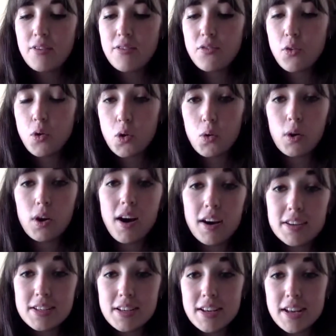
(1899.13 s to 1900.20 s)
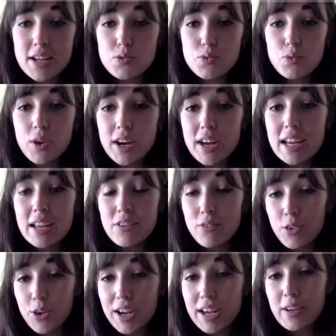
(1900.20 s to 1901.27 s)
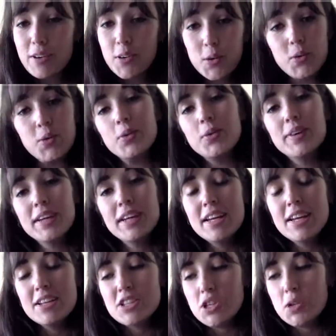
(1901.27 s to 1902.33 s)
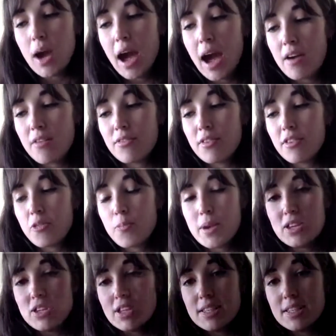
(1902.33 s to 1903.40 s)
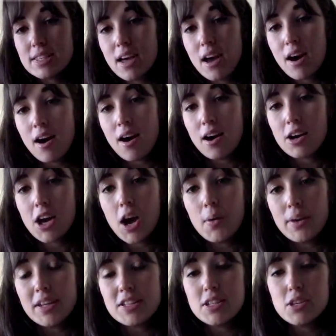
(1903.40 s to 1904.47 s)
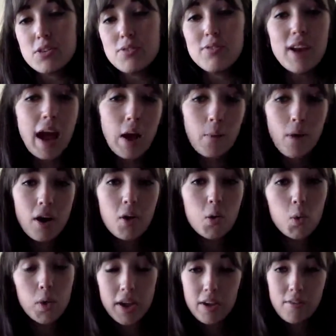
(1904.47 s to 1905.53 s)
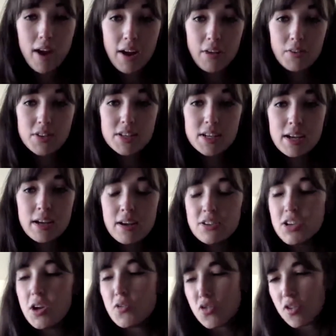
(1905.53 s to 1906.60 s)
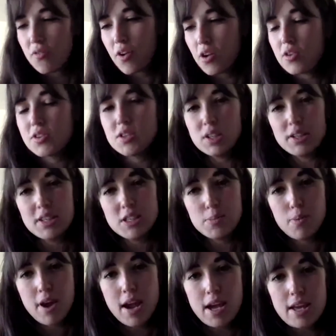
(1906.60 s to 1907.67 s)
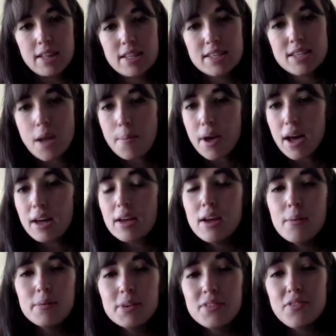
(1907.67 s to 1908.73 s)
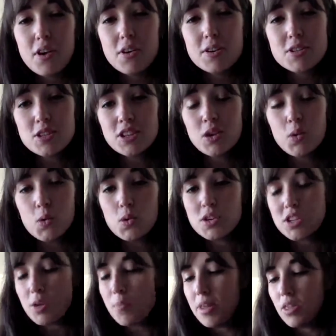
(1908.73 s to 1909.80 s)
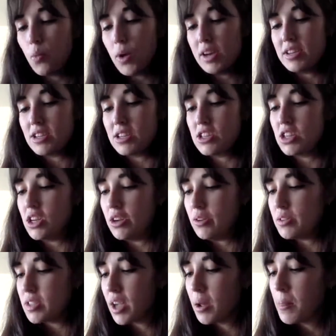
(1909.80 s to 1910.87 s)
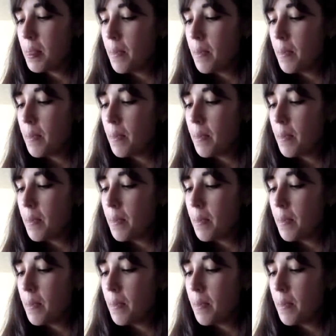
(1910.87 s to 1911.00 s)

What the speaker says: for your garden, it's really, really cool to have species that are going to flower all year round. Don't just focus on the spring and the summer, but focus on the autumn and the winter too. So